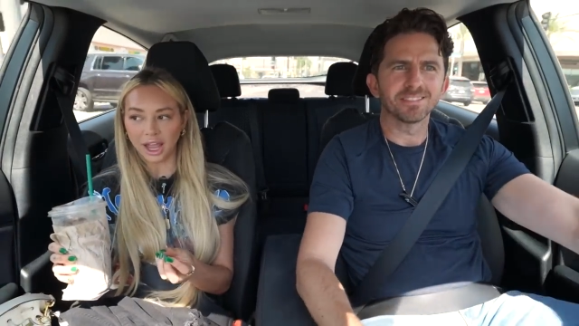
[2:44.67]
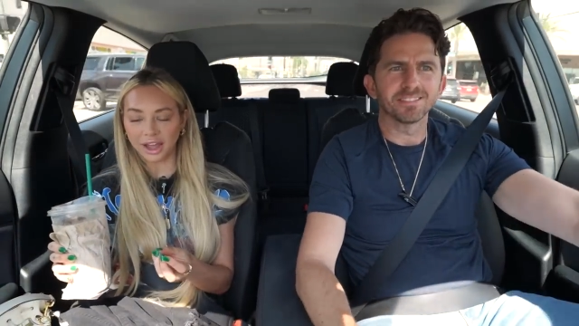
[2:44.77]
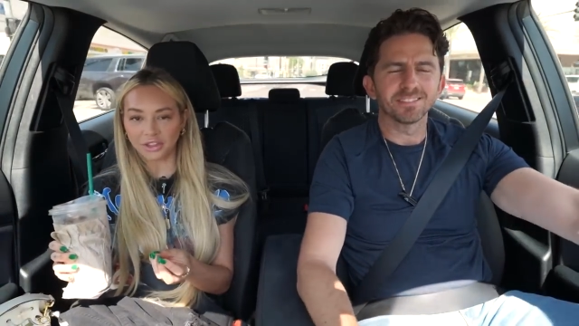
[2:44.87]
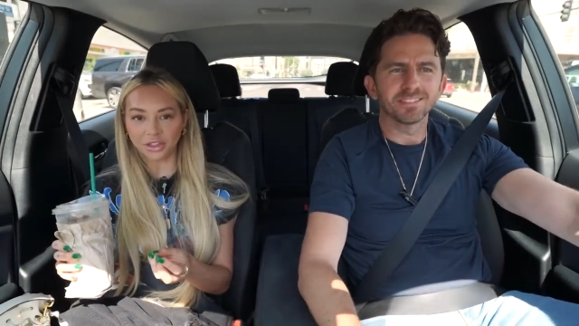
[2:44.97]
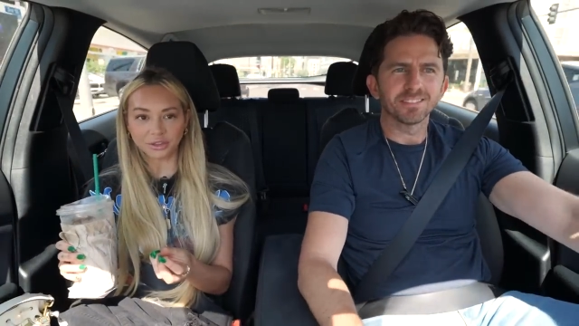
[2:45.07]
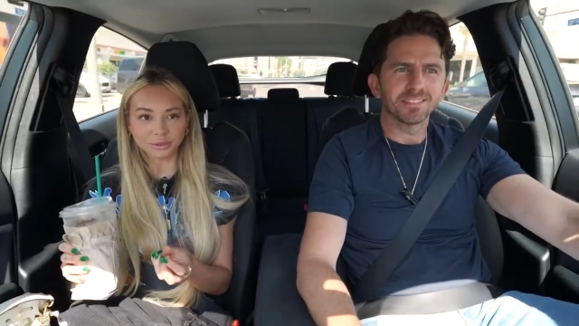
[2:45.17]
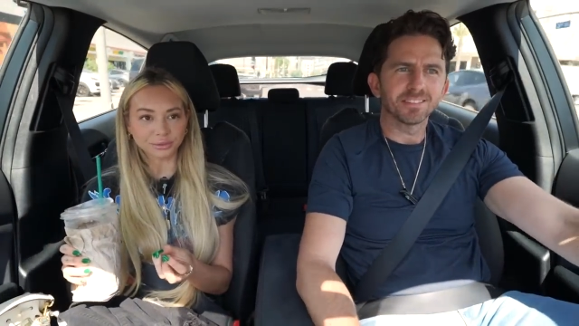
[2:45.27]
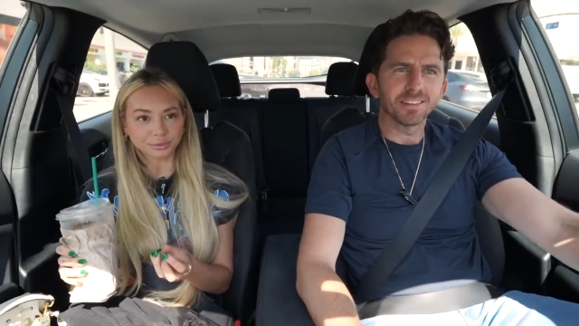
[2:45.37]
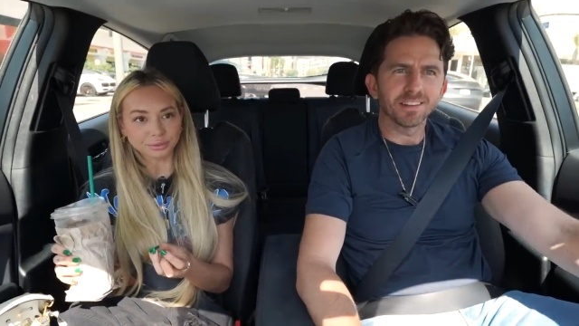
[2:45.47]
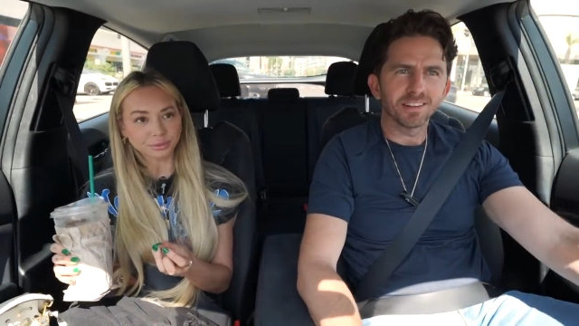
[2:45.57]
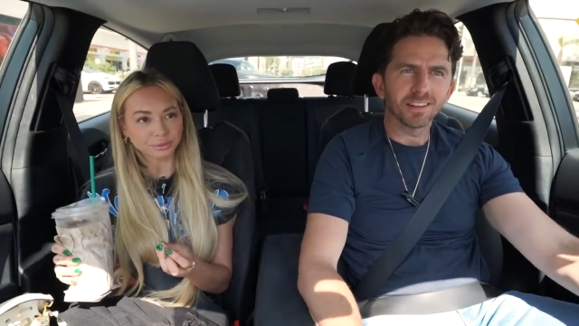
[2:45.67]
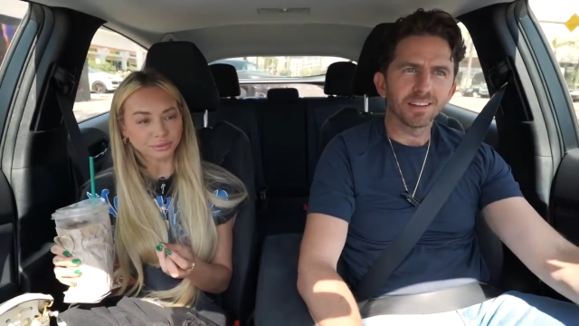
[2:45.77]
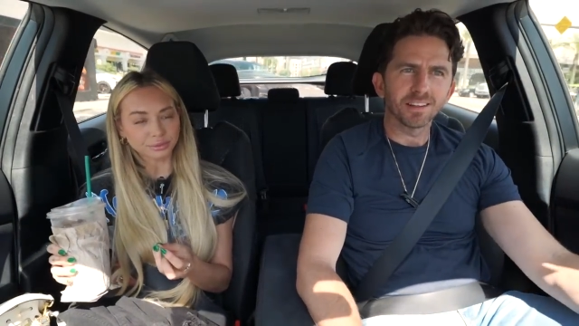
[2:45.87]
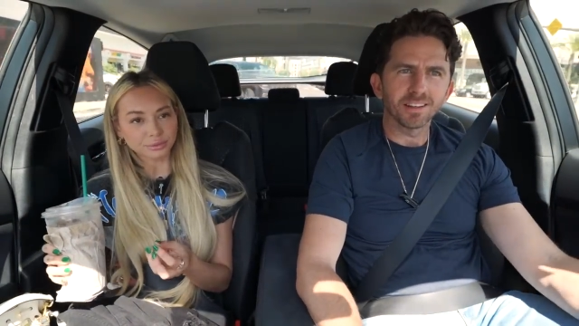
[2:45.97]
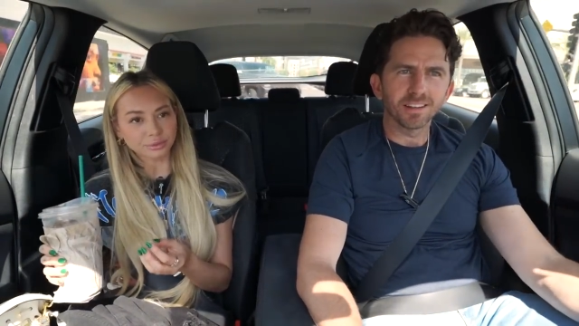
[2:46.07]
Speaker 1: And then
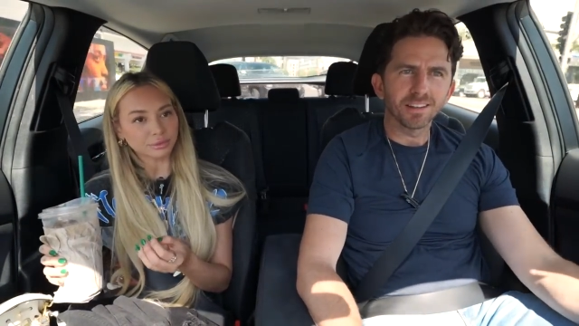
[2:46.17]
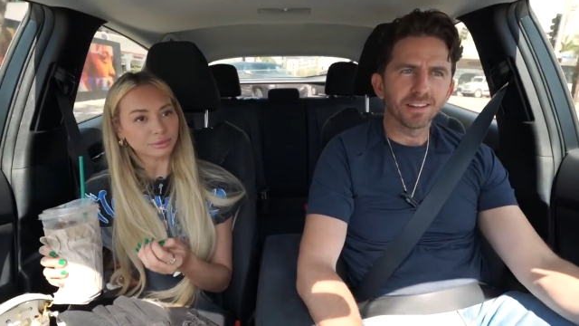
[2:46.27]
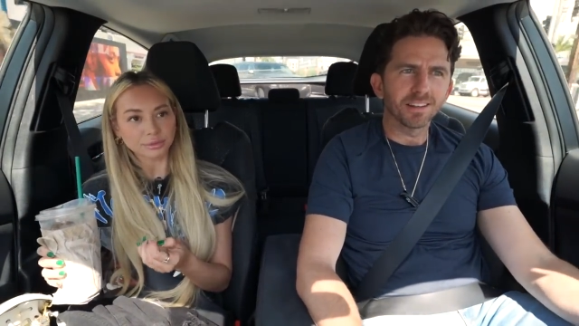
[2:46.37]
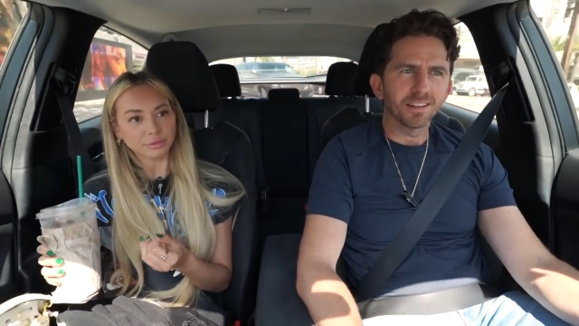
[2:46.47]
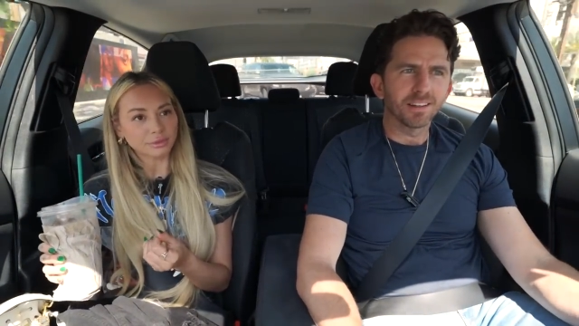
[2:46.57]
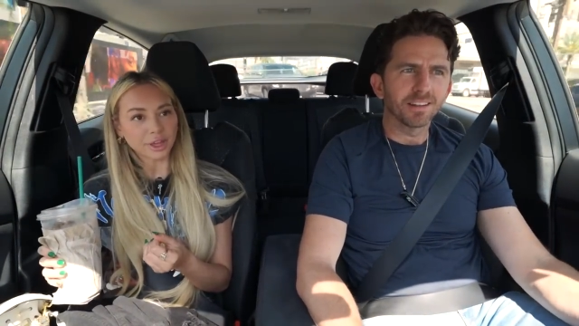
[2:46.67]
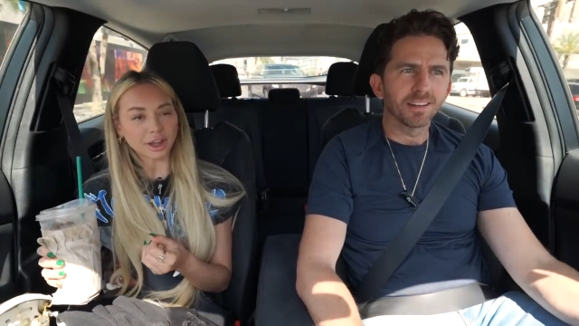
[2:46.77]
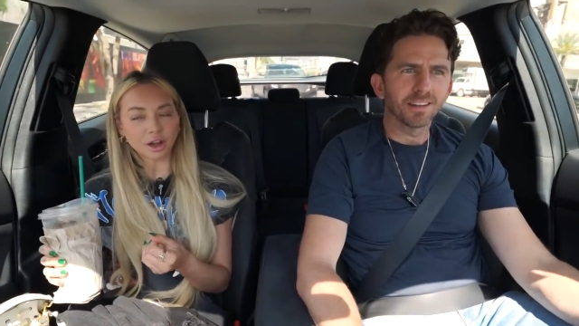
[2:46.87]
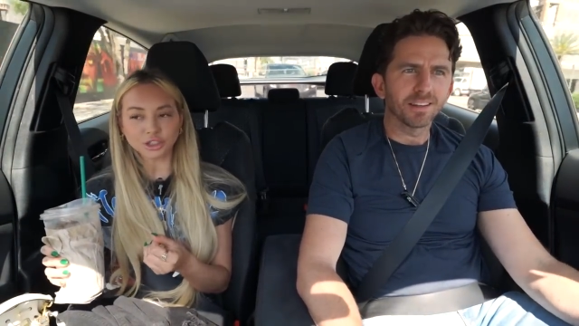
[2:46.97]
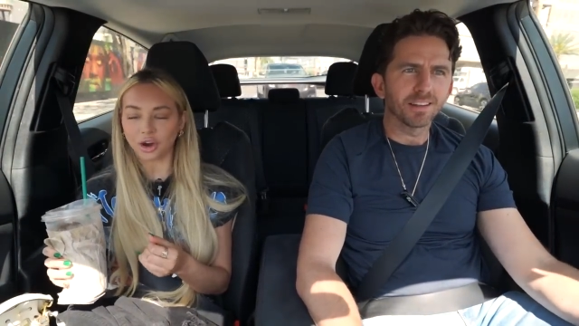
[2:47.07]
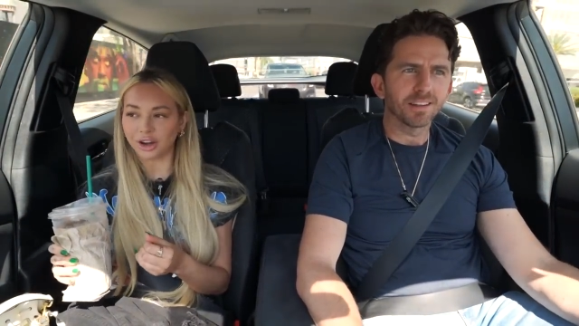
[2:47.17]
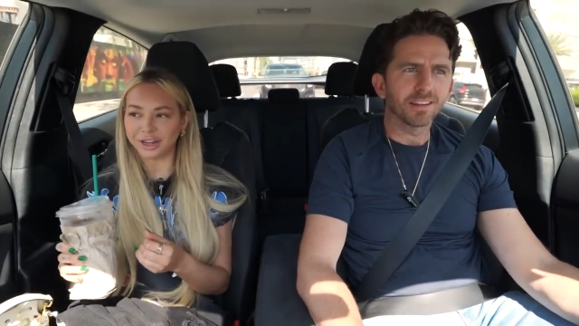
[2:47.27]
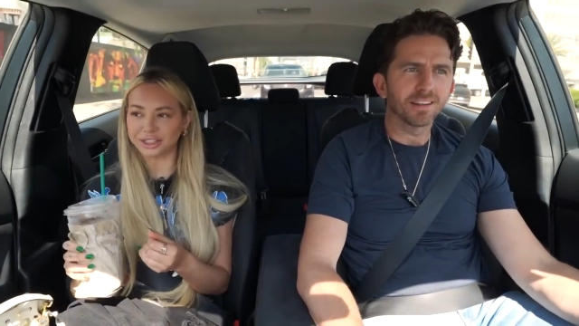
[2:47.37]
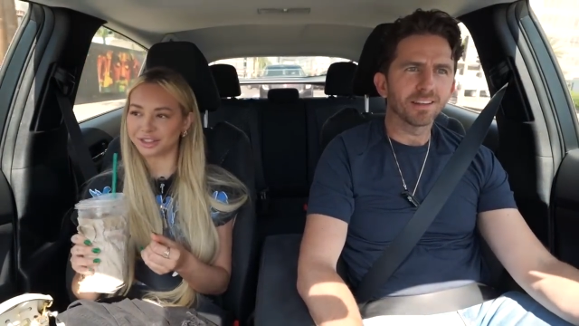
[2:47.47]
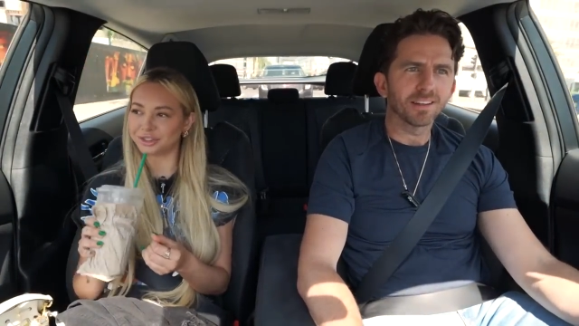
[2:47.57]
they called, sorry,
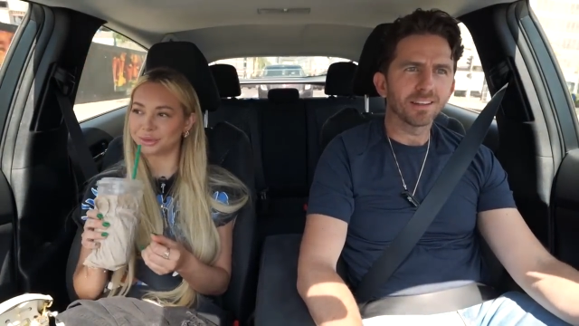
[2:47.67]
it's